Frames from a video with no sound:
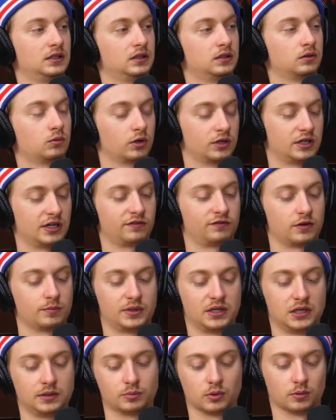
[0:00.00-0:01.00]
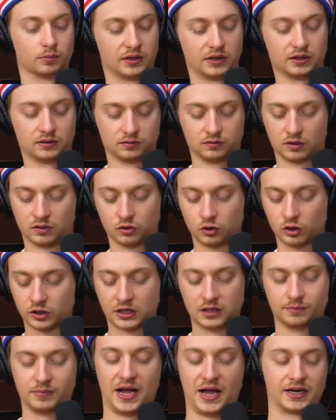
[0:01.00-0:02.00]
we're different people. But
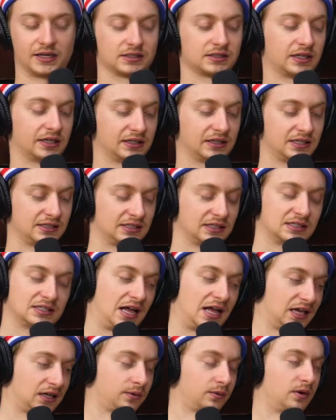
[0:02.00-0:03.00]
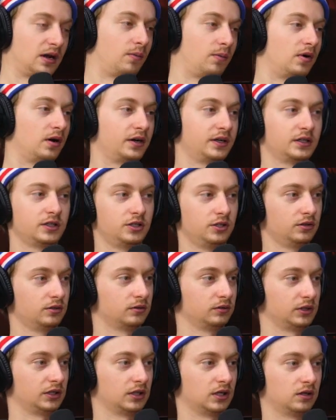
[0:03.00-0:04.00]
looking back, it's like that's exactly what I wanted to
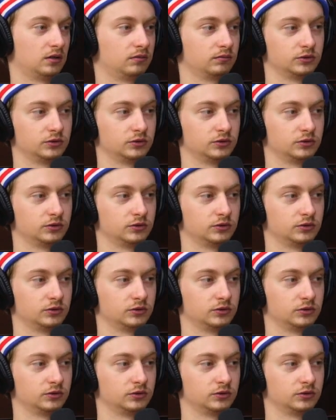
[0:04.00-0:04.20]
do.